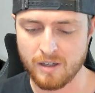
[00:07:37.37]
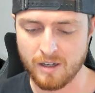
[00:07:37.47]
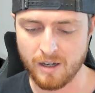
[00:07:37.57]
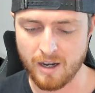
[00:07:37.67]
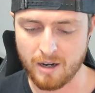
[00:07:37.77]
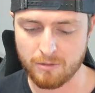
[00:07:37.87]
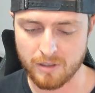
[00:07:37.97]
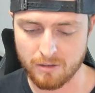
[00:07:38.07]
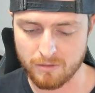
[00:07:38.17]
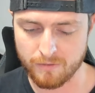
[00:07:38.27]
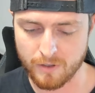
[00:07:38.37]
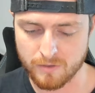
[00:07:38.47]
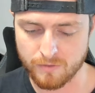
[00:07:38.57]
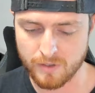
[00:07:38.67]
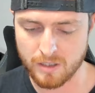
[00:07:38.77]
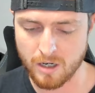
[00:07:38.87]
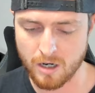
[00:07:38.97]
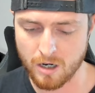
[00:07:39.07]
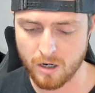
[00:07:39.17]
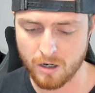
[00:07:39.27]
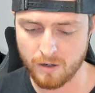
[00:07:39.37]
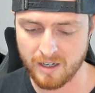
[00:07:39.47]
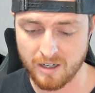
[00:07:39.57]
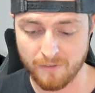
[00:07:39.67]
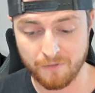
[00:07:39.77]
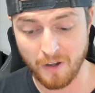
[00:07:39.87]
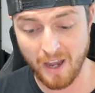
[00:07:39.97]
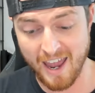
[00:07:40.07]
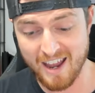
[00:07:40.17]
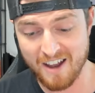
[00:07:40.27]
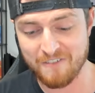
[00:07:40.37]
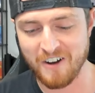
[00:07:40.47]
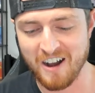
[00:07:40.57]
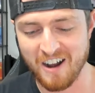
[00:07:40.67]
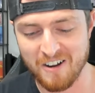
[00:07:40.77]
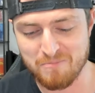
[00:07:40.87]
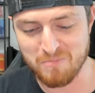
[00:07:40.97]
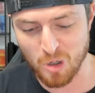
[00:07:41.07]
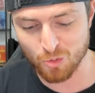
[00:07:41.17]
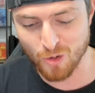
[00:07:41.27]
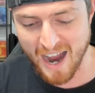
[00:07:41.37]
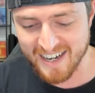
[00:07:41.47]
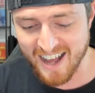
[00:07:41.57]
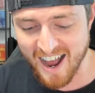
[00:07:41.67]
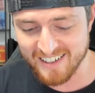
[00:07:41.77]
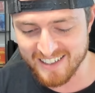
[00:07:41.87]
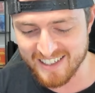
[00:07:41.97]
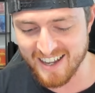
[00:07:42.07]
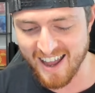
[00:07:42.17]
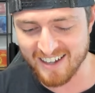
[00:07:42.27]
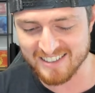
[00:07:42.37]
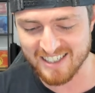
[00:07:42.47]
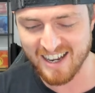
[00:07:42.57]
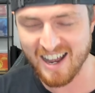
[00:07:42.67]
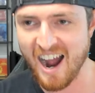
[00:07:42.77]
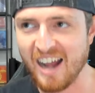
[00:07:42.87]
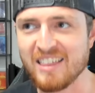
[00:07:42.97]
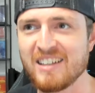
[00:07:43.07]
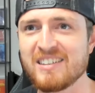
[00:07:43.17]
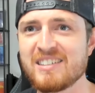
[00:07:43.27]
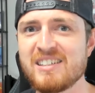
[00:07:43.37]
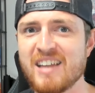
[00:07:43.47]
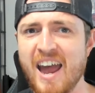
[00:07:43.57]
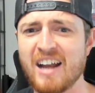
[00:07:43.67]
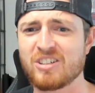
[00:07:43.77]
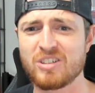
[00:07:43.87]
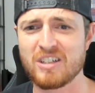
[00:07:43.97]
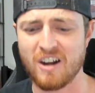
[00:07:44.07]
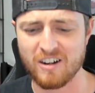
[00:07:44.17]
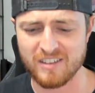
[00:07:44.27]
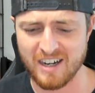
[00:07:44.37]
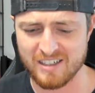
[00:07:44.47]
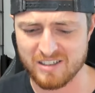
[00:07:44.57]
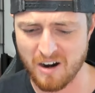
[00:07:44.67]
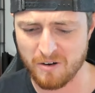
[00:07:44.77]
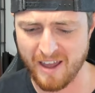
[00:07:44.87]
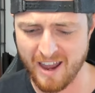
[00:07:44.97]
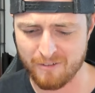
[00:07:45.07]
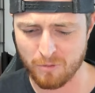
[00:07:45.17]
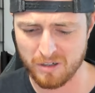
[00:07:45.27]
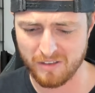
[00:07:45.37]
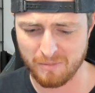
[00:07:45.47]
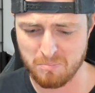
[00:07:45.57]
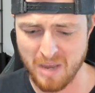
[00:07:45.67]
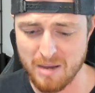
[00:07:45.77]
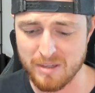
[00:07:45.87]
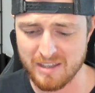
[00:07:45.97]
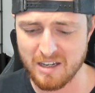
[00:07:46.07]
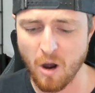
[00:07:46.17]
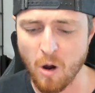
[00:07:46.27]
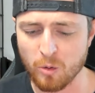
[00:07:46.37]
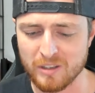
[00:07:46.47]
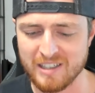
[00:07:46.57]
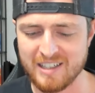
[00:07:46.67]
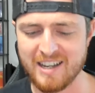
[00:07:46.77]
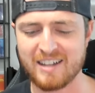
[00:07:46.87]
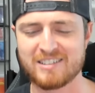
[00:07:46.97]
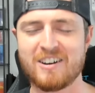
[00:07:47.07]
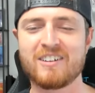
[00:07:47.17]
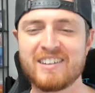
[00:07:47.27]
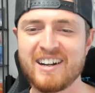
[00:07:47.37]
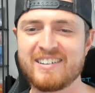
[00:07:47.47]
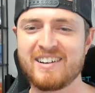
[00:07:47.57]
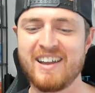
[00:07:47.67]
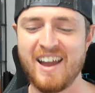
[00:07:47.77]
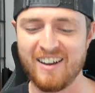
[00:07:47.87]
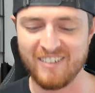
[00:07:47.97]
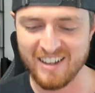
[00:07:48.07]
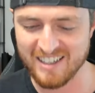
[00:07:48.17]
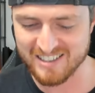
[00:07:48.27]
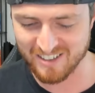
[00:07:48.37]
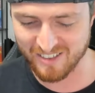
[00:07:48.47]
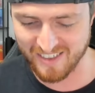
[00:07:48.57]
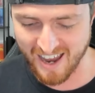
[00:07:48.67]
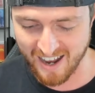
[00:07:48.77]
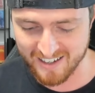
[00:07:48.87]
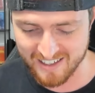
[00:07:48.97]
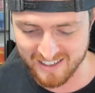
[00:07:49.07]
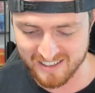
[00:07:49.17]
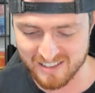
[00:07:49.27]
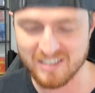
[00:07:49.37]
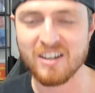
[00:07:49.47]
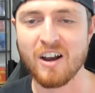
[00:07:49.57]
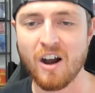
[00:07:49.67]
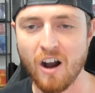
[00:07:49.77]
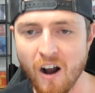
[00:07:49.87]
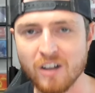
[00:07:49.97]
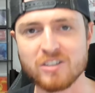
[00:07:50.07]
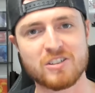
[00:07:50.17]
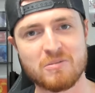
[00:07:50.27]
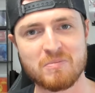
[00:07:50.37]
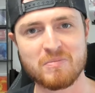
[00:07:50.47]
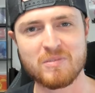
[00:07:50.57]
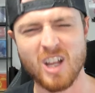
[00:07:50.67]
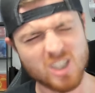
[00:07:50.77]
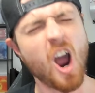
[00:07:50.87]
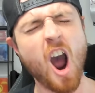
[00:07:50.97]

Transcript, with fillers: Uh, we got a reverse Fidough and a hey a, a Miraidon EX. I think this is actually a card that I don't have. Maybe the only EX card that I didn't have. So that is awesome. Let's go.